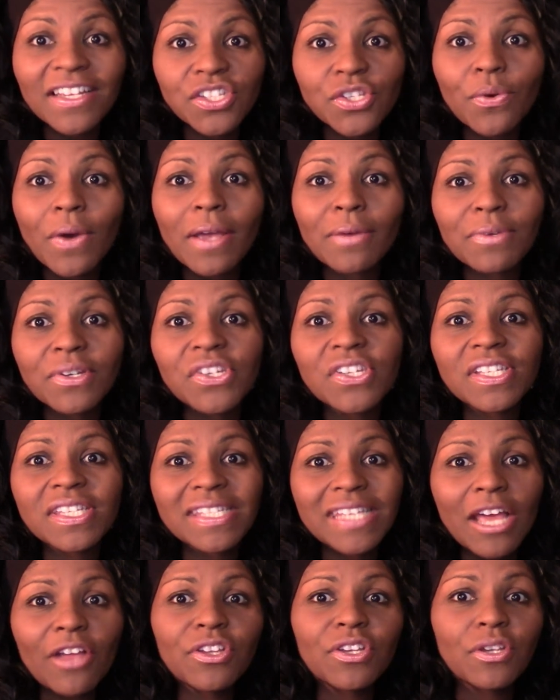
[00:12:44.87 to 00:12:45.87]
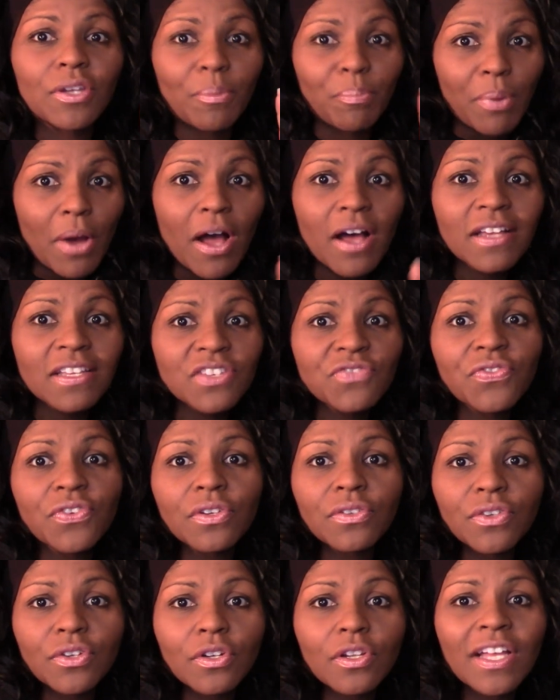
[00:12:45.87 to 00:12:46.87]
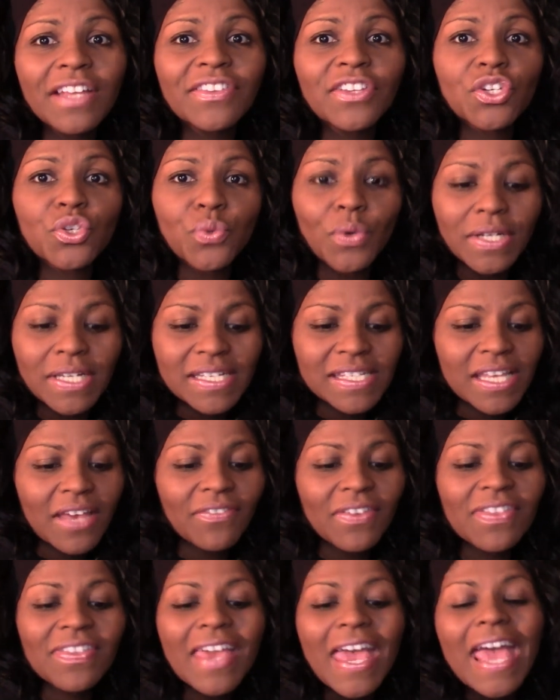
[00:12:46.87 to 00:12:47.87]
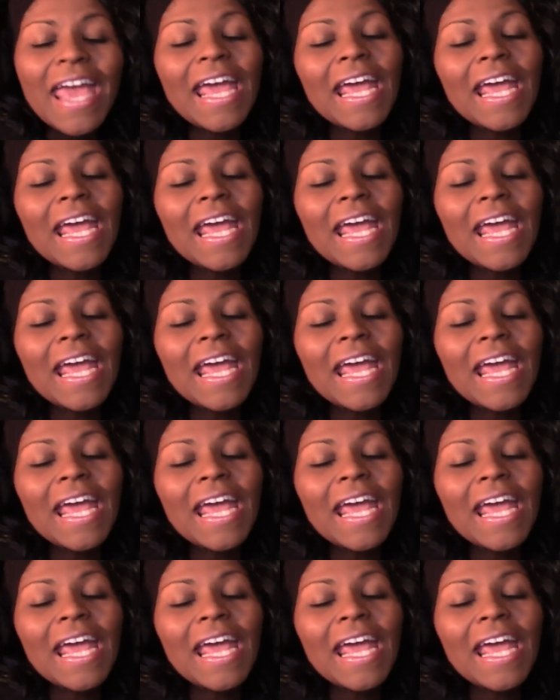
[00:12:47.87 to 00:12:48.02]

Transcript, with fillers: So I would just tell you to pause for a little on the 27th